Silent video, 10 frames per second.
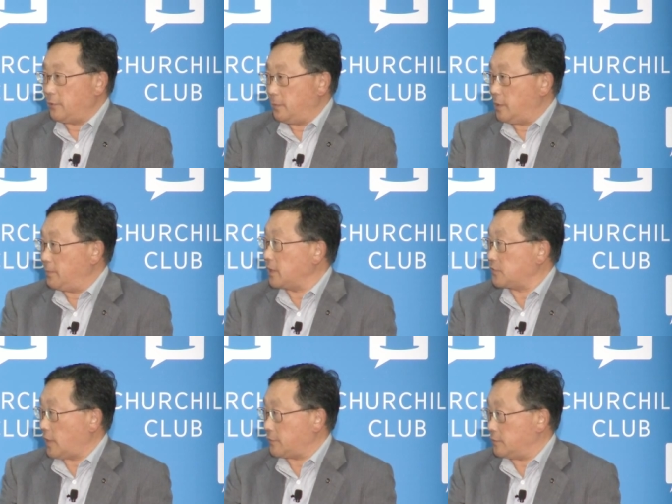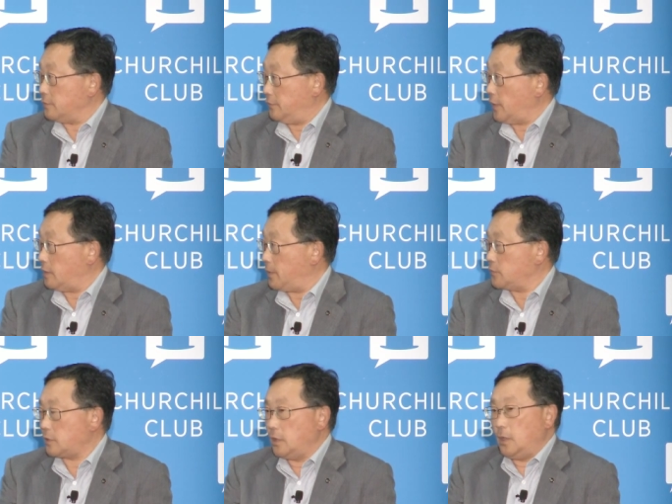to be the biggest sector on
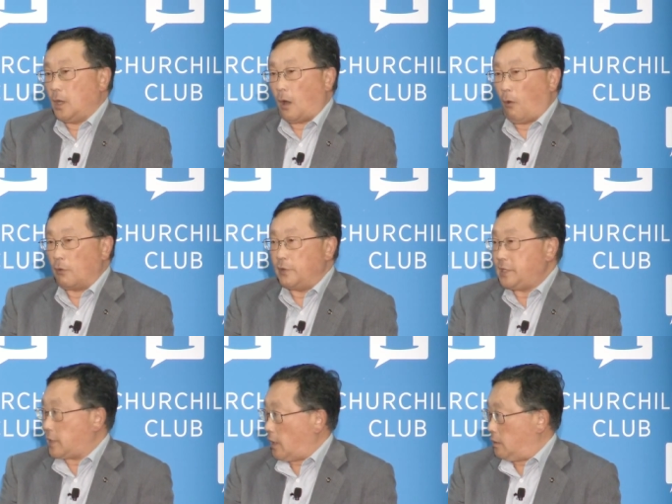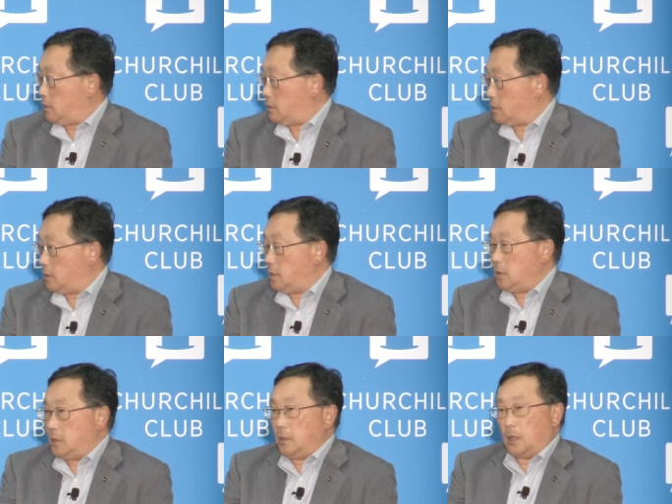database, or retail,
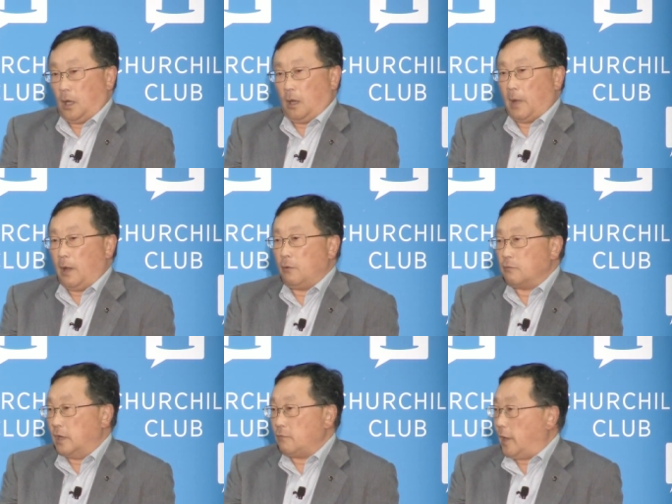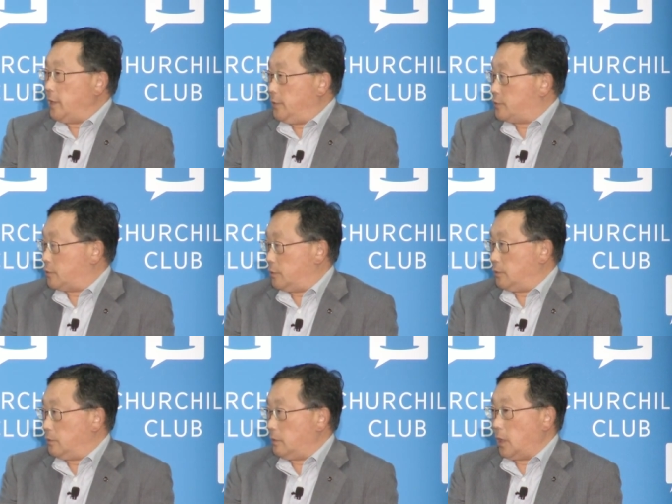um, I will run right
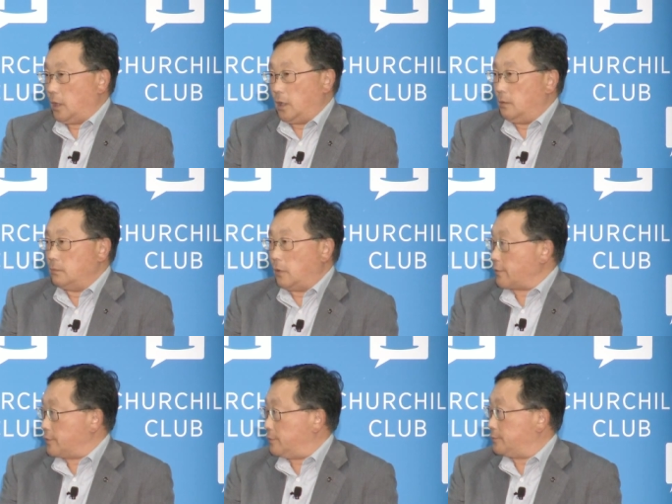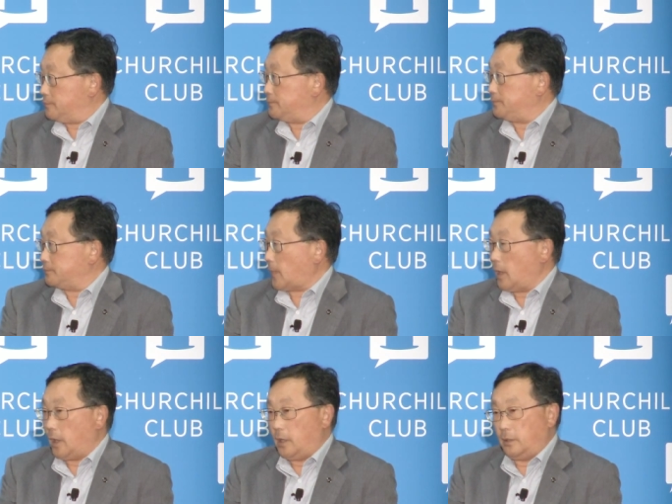into uh, Oracle
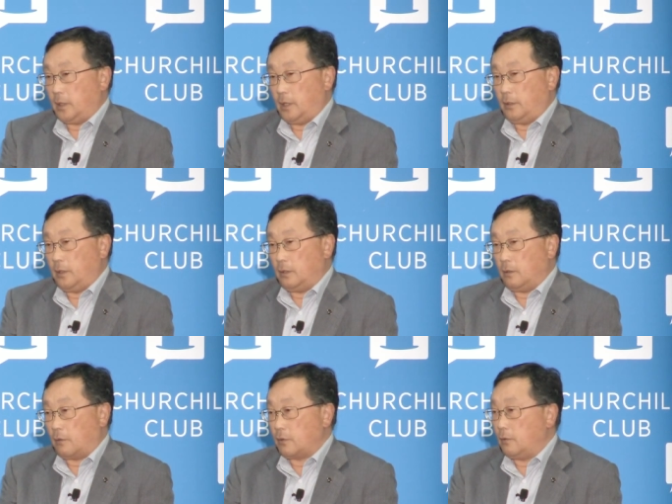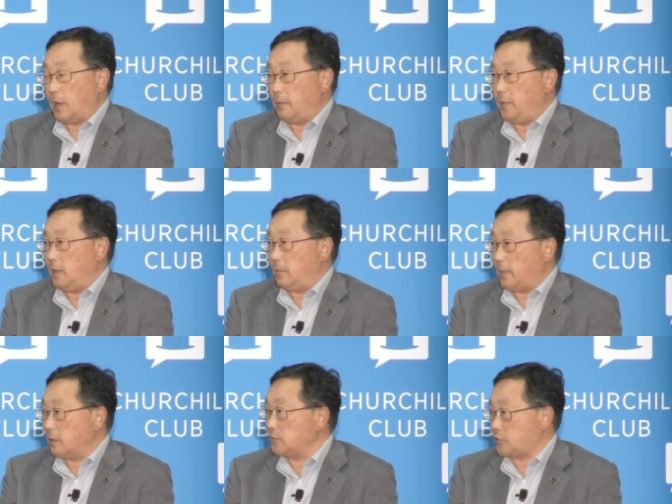and then, you know, Oracle, IBM, and
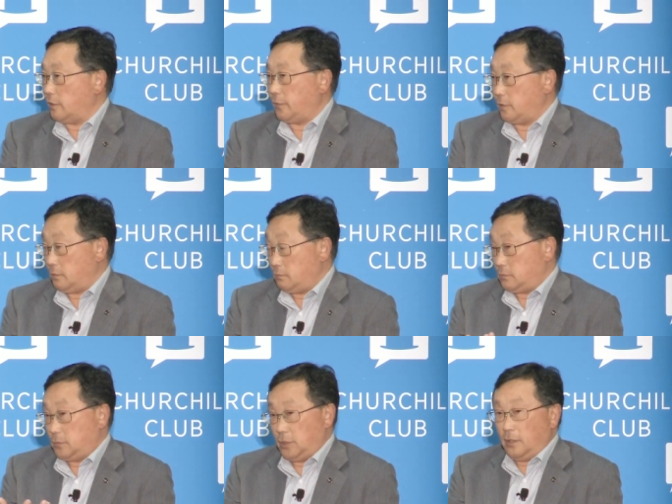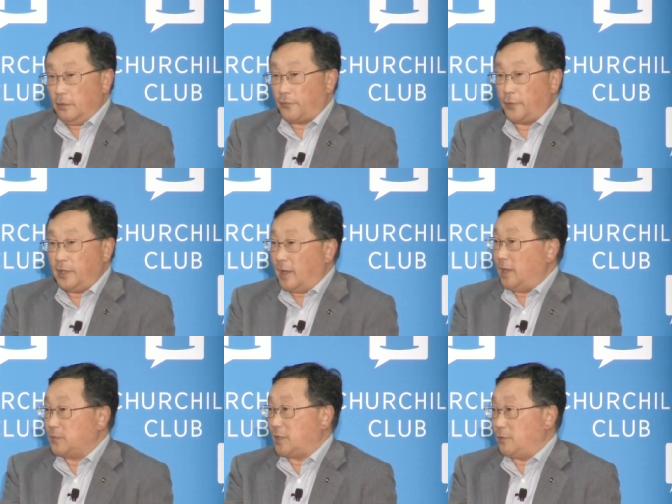Microsoft, you know, three
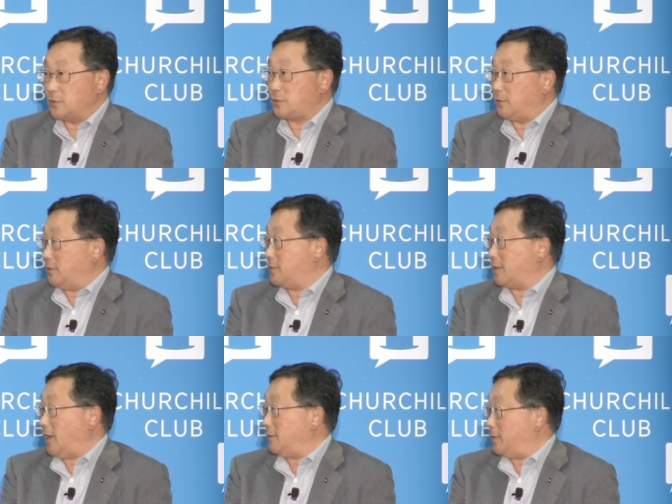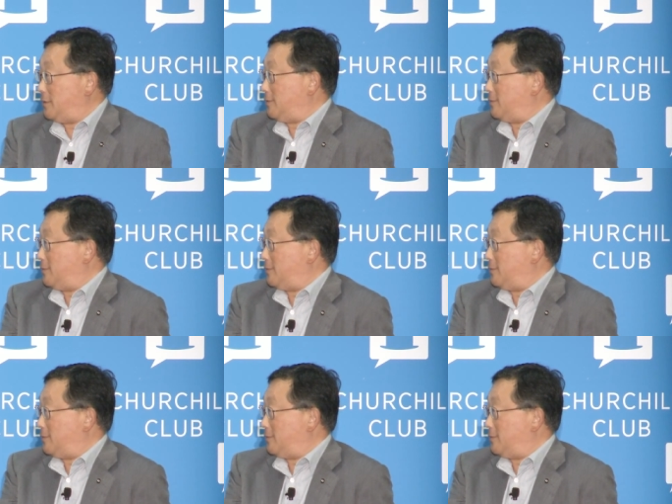names that you should not take lightly.